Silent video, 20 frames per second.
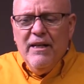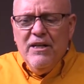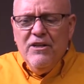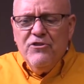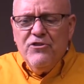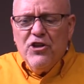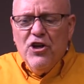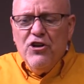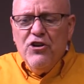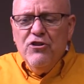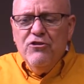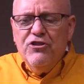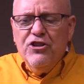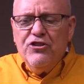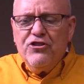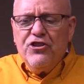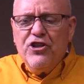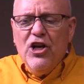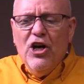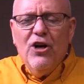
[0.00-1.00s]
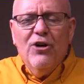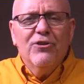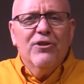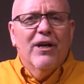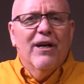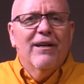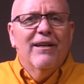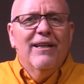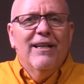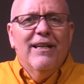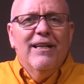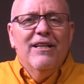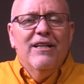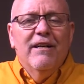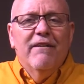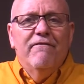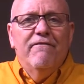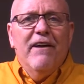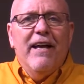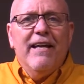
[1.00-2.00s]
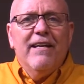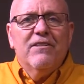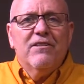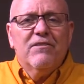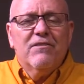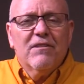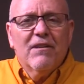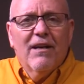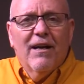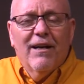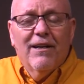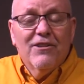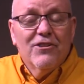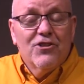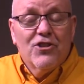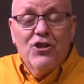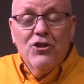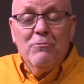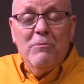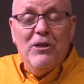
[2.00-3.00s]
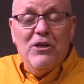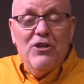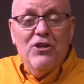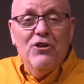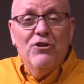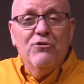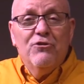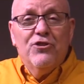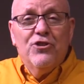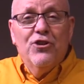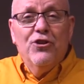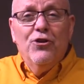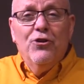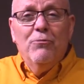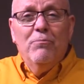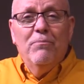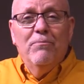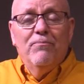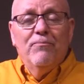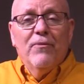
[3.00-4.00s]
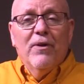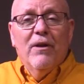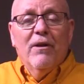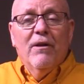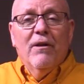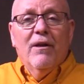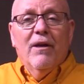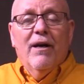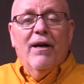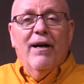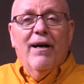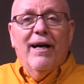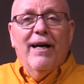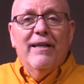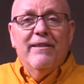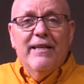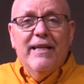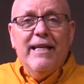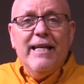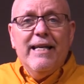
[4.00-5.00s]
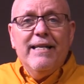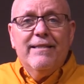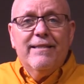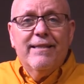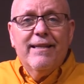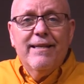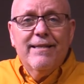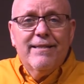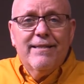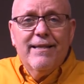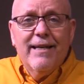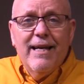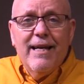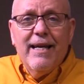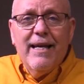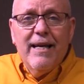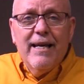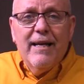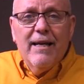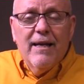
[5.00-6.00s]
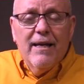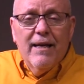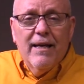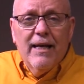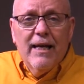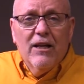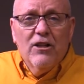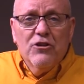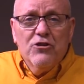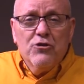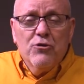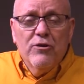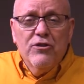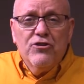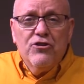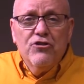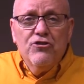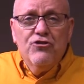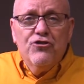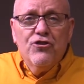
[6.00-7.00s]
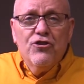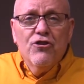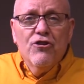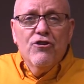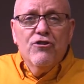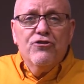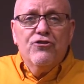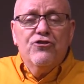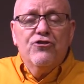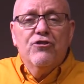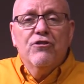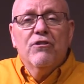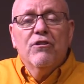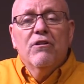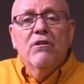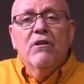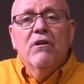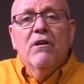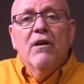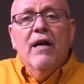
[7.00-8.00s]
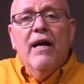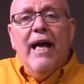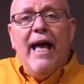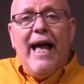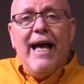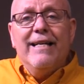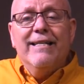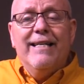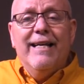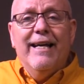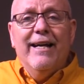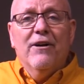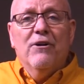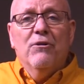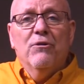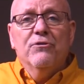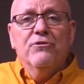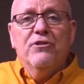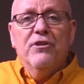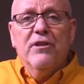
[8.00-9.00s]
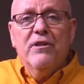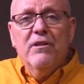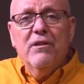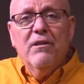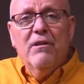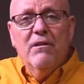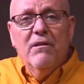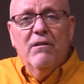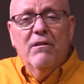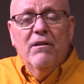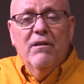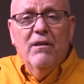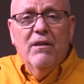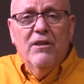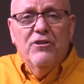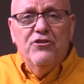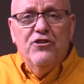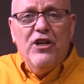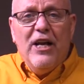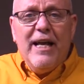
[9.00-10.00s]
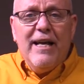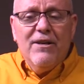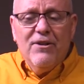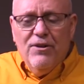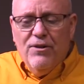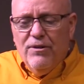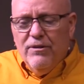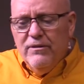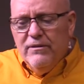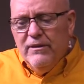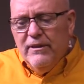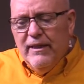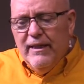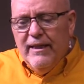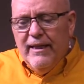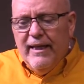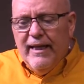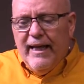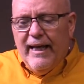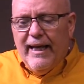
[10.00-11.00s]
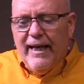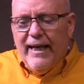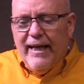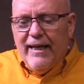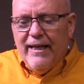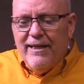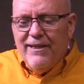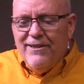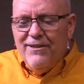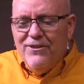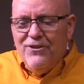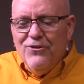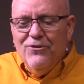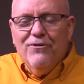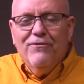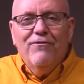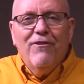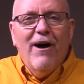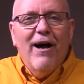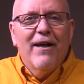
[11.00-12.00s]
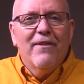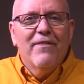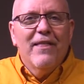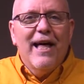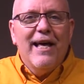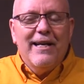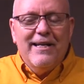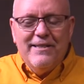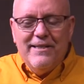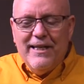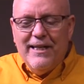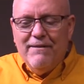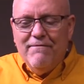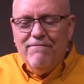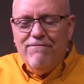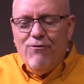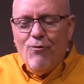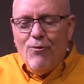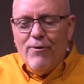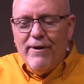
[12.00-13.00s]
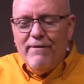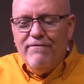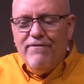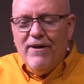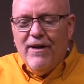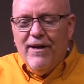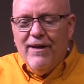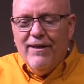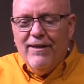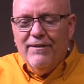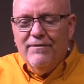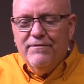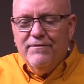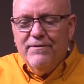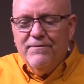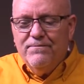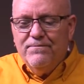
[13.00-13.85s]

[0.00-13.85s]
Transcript: so you just go to YouTube, the ECC, English Christian Church, at Carrollton channel, and you'll find that at 10:45.